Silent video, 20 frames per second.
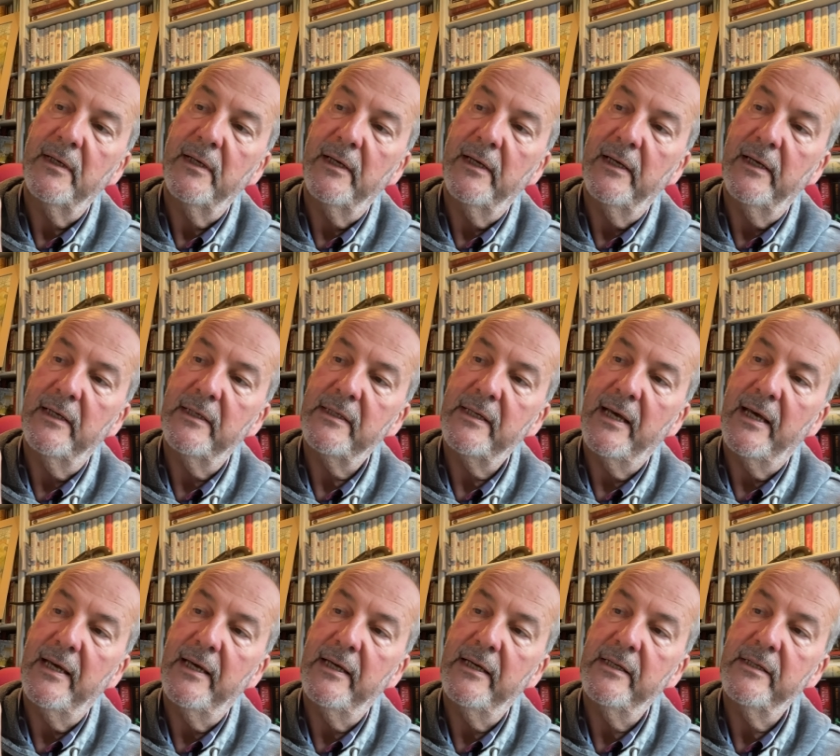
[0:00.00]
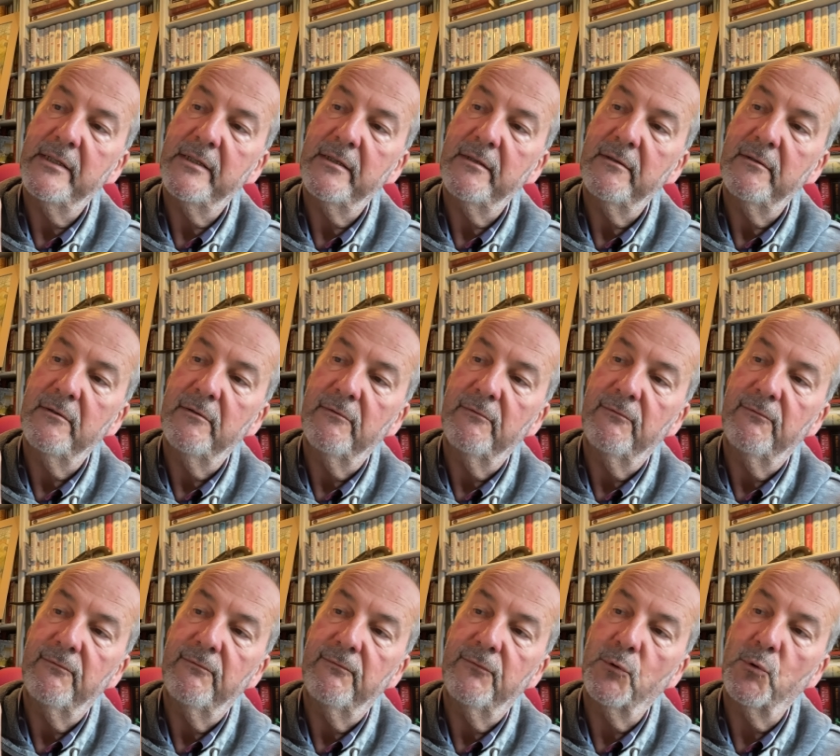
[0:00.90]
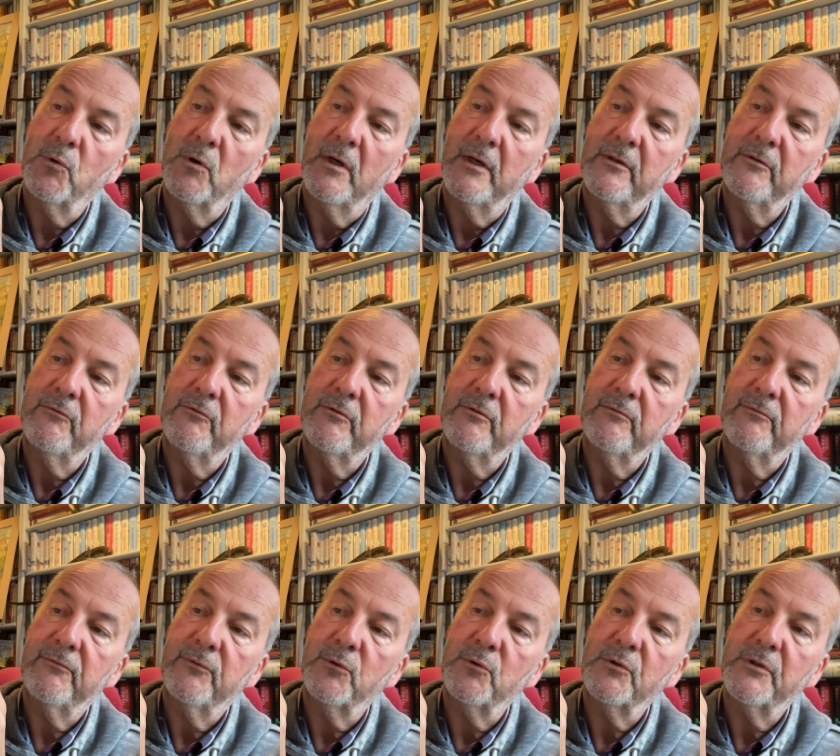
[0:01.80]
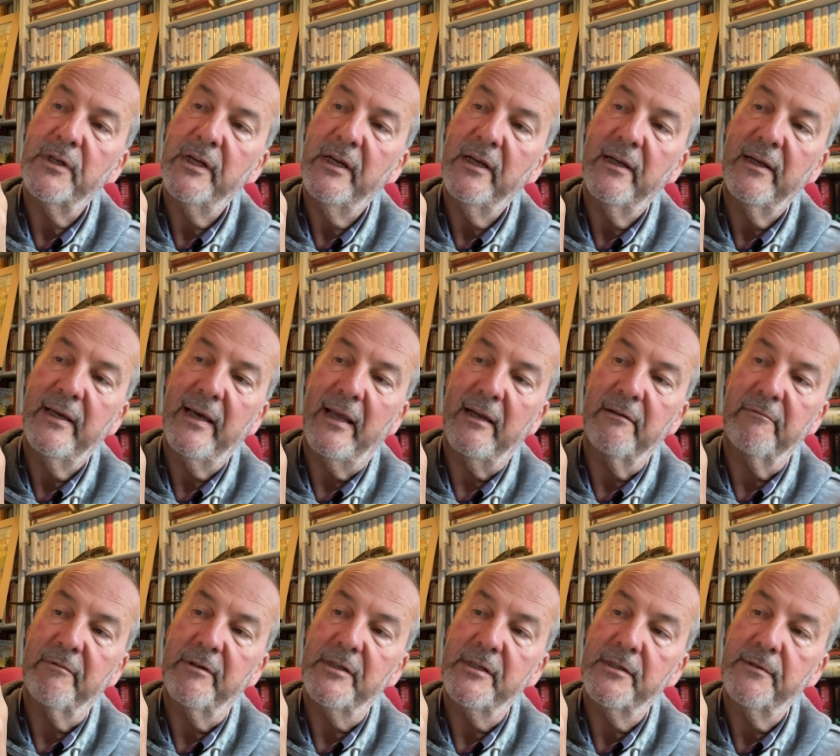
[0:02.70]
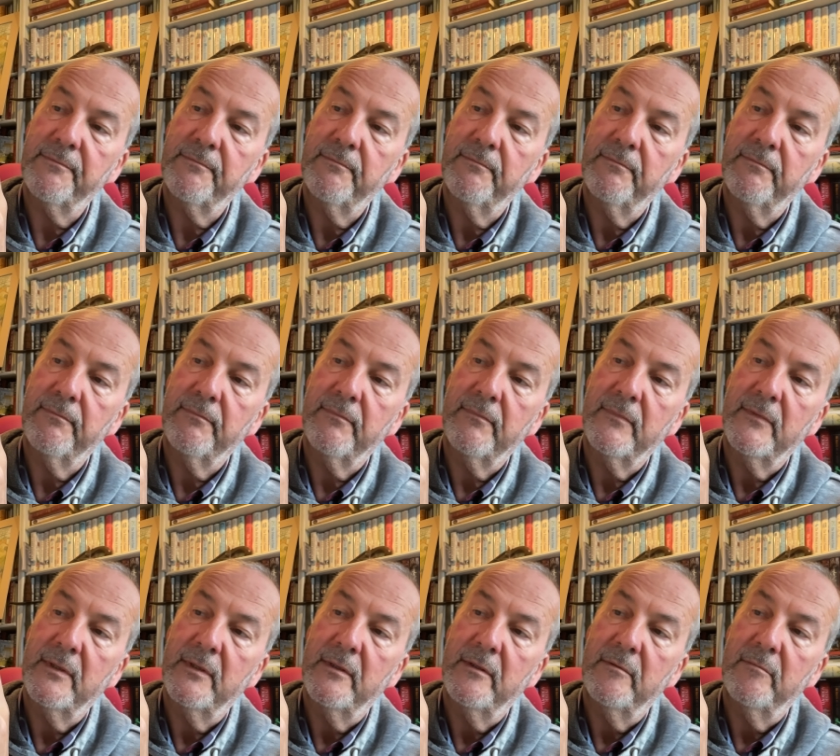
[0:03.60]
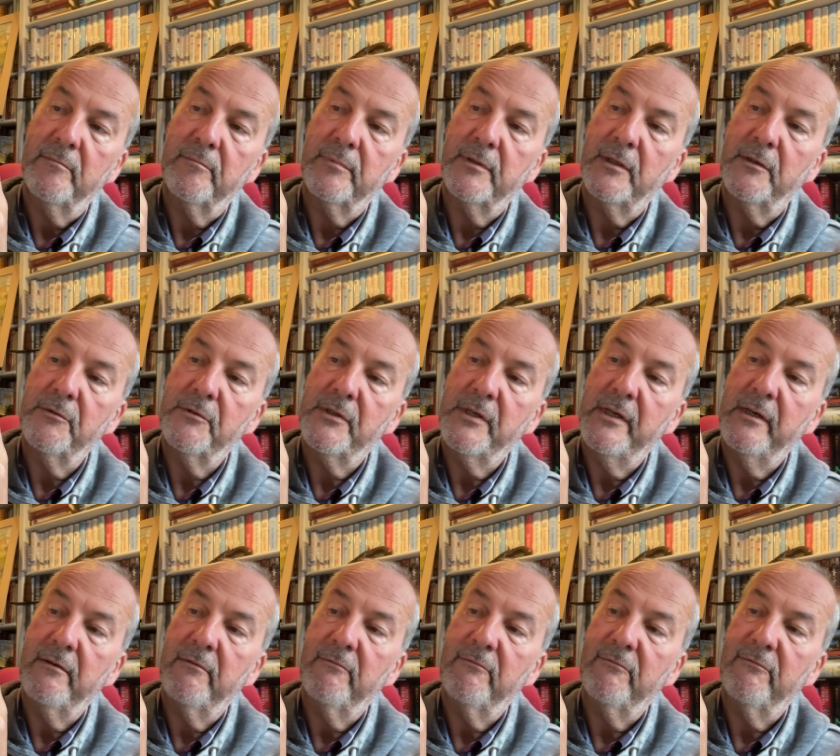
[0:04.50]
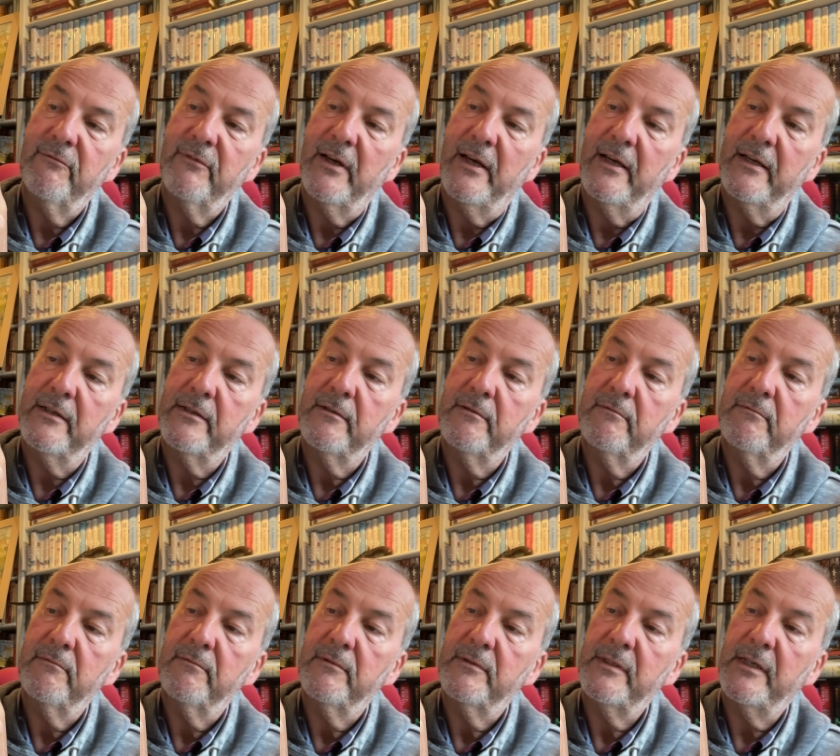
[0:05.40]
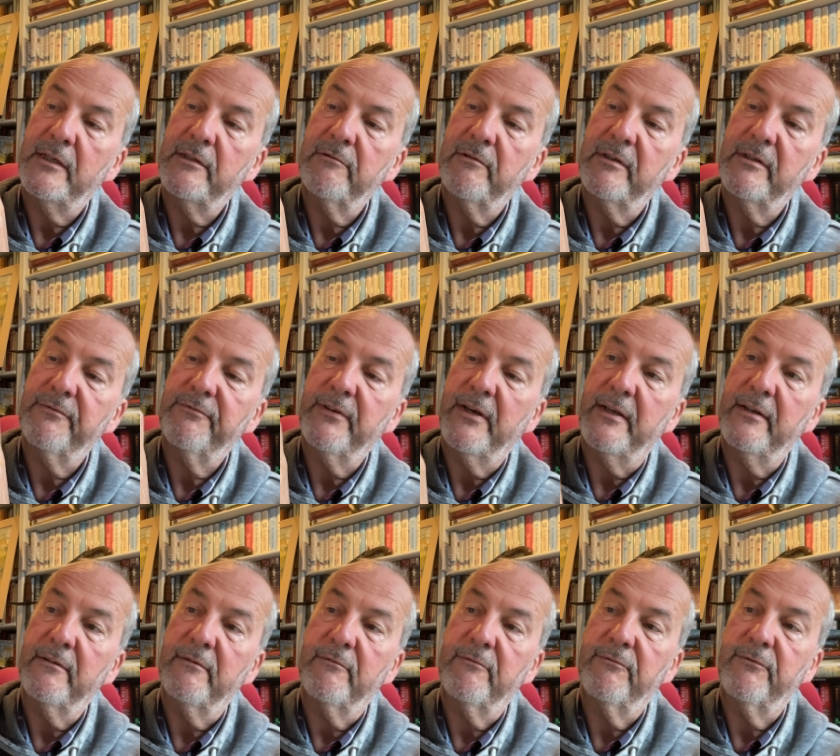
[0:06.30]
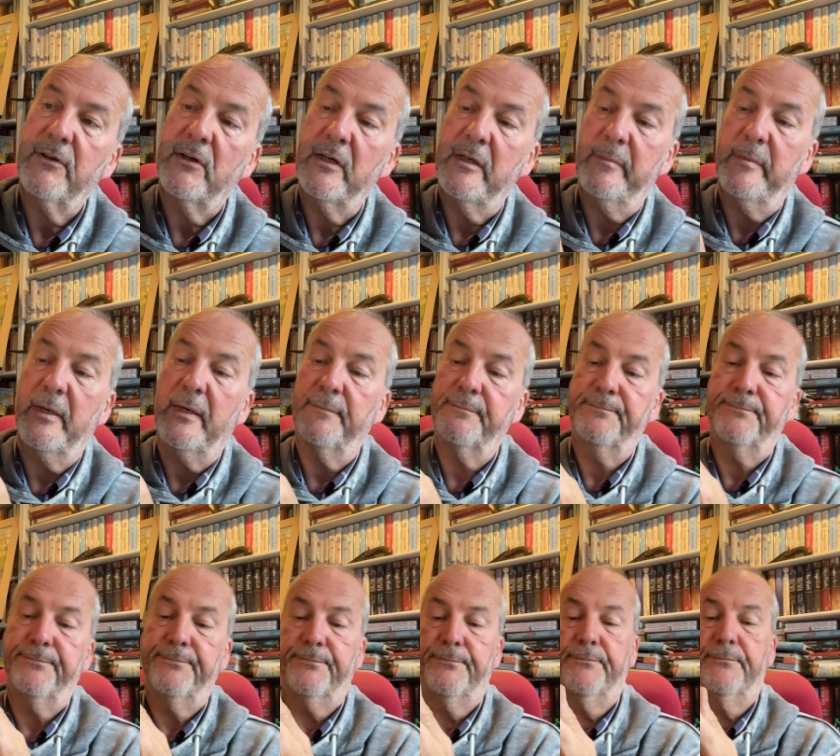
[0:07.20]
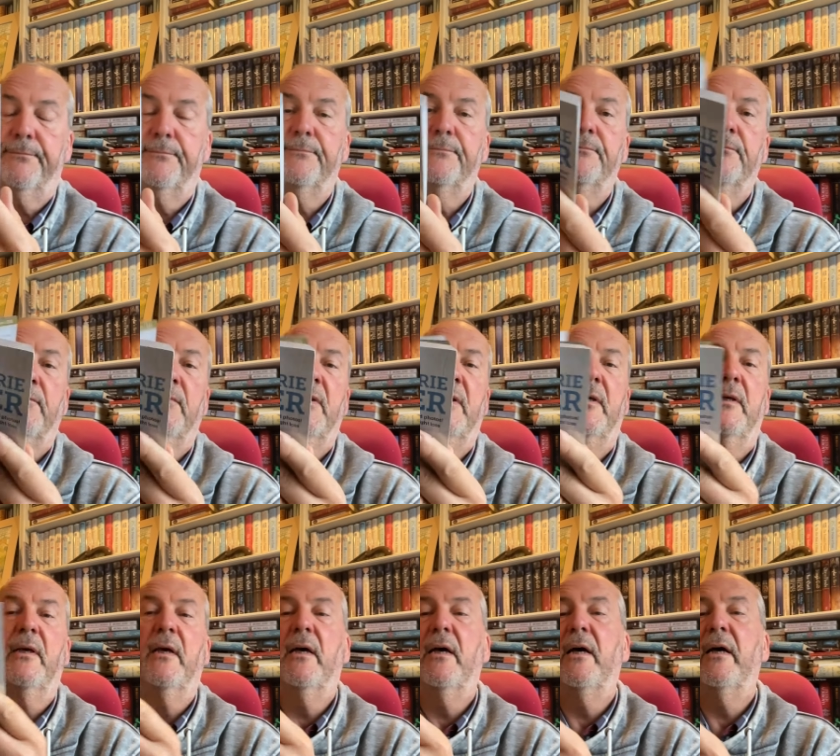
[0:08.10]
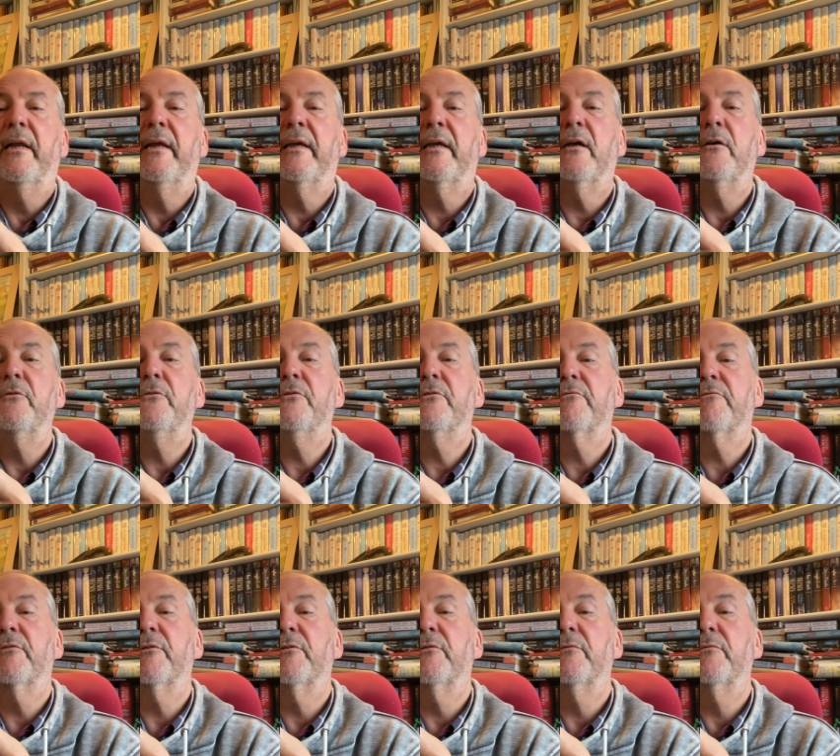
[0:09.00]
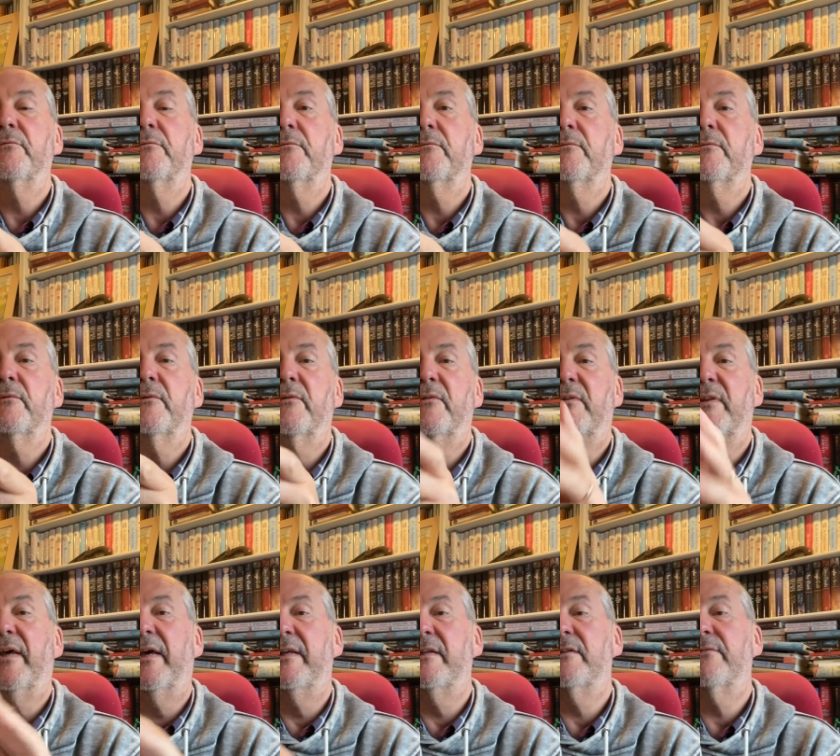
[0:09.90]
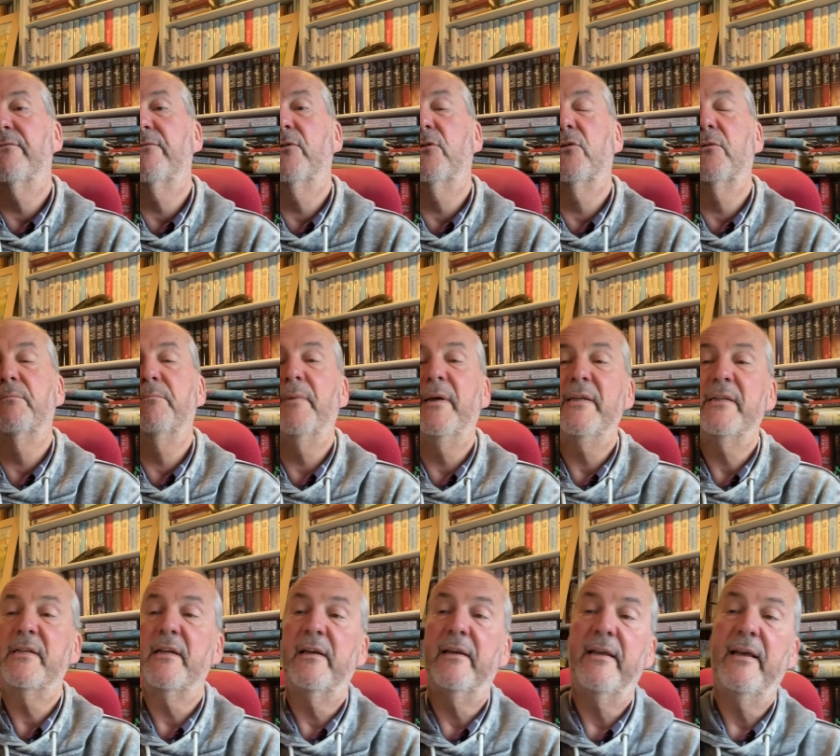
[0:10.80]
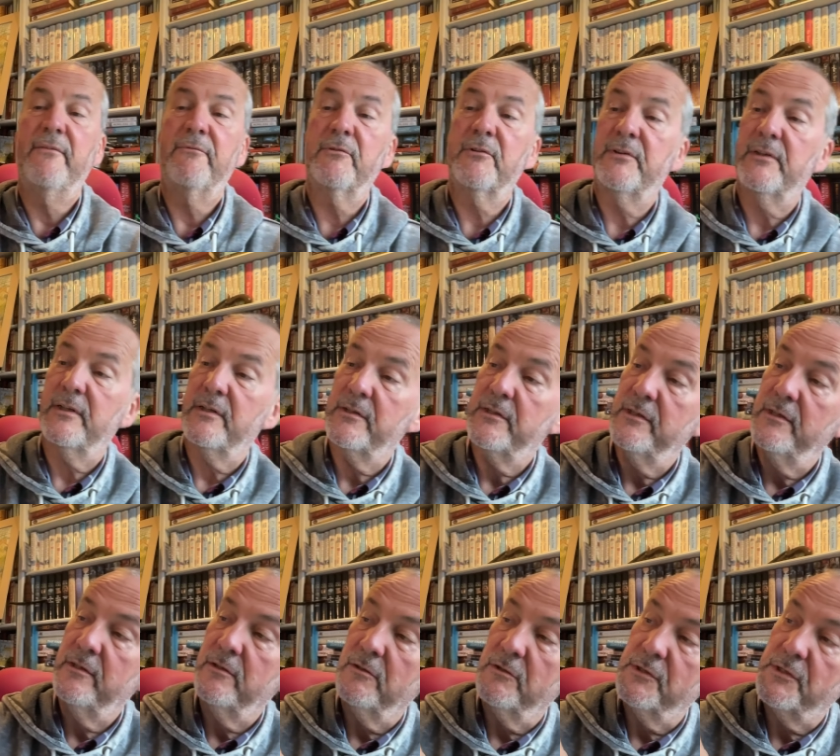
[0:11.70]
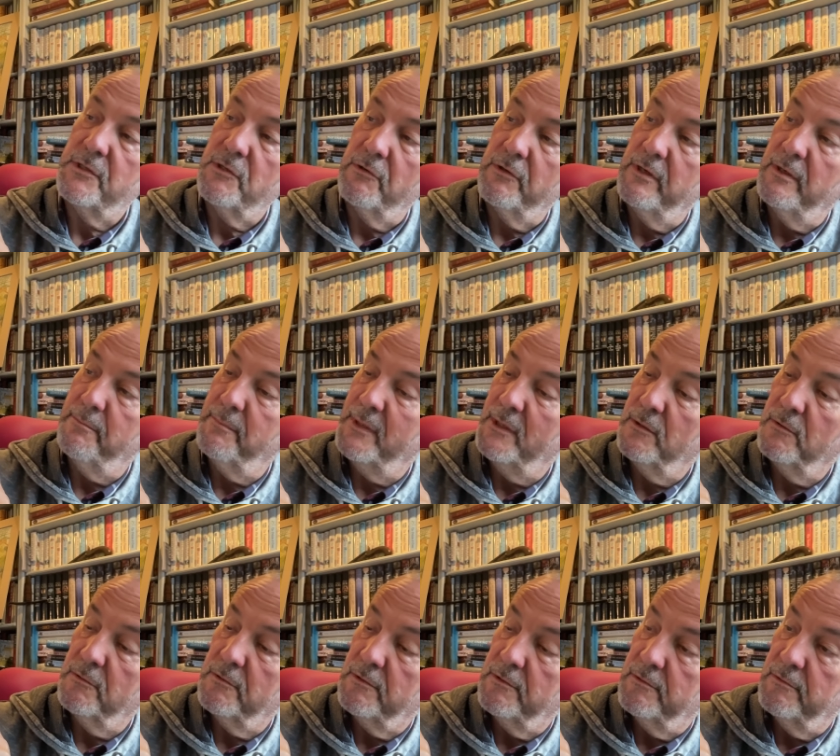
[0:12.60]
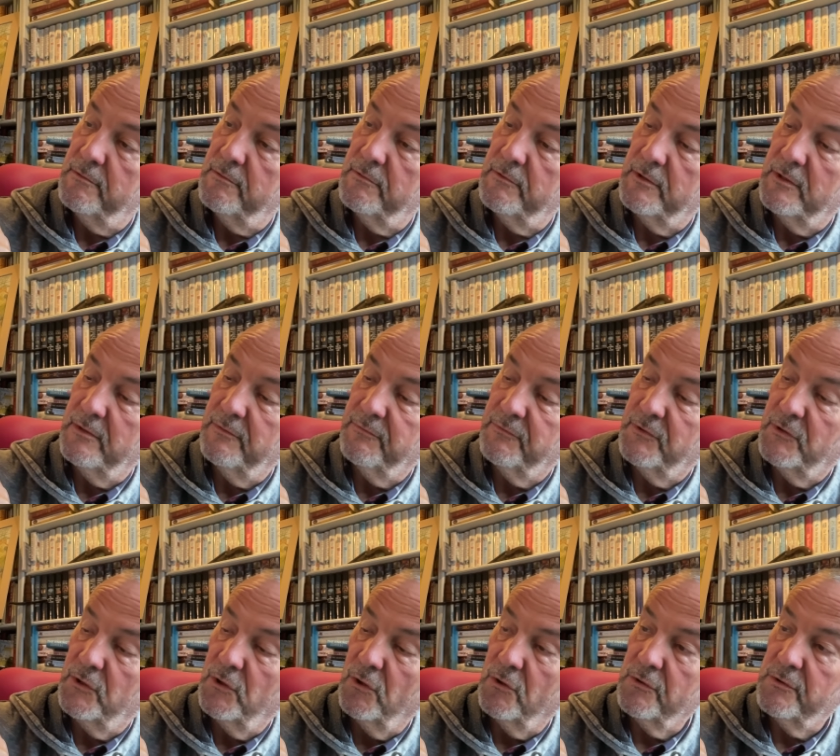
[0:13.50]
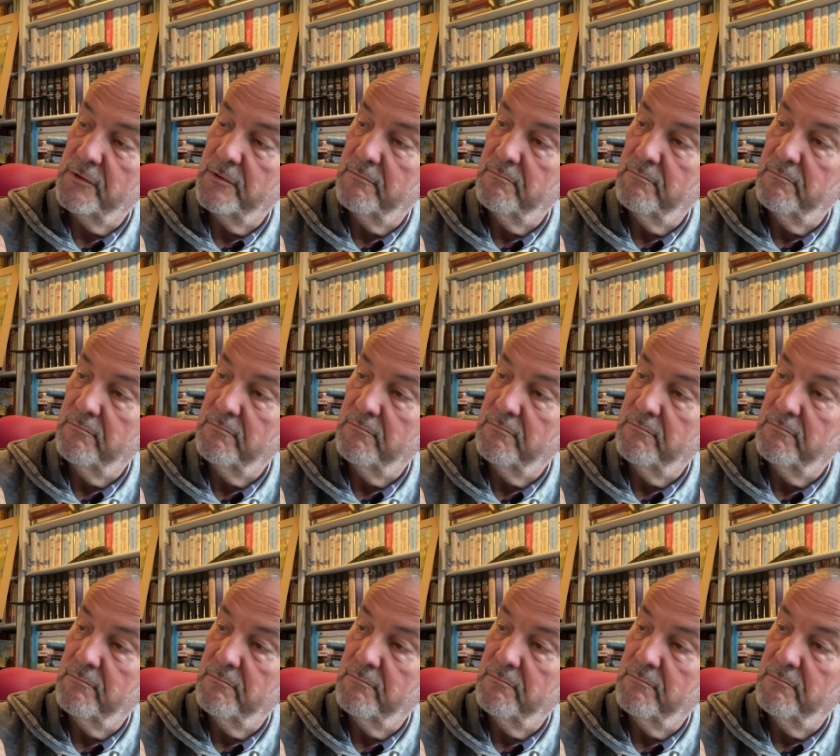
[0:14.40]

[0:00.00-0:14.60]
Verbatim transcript: It has 414 calories. Protein, fat, saturated fat and fibre. And it goes through that for basically everything. So you've got soya milk, you've got